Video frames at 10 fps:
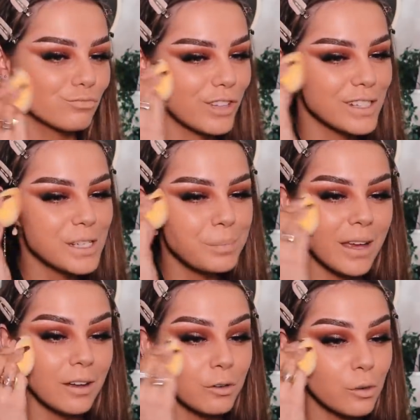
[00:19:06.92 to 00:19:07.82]
Does this
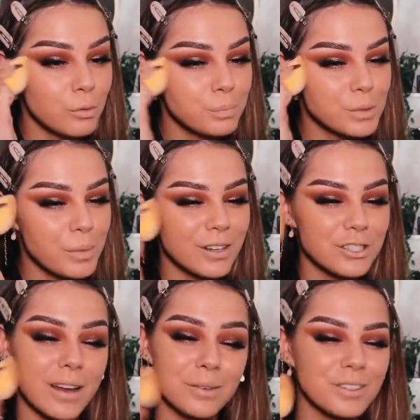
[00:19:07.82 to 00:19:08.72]
beat a normal
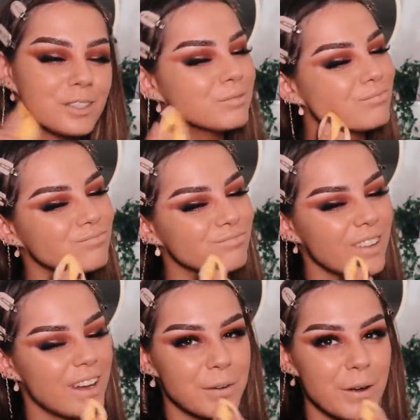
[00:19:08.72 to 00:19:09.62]
sponge?
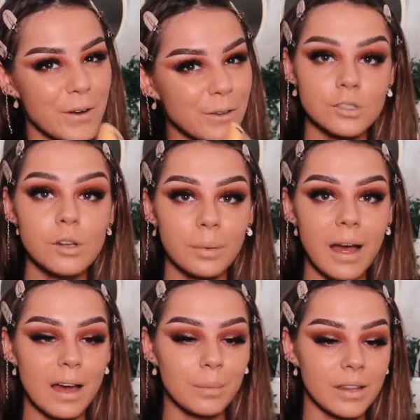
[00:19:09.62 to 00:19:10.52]
I don't know. It's not
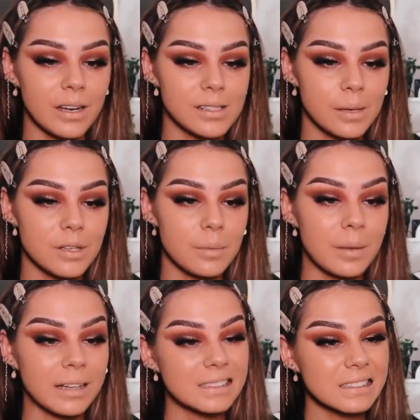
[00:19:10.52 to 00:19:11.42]
bad, but then at the same time I'm like,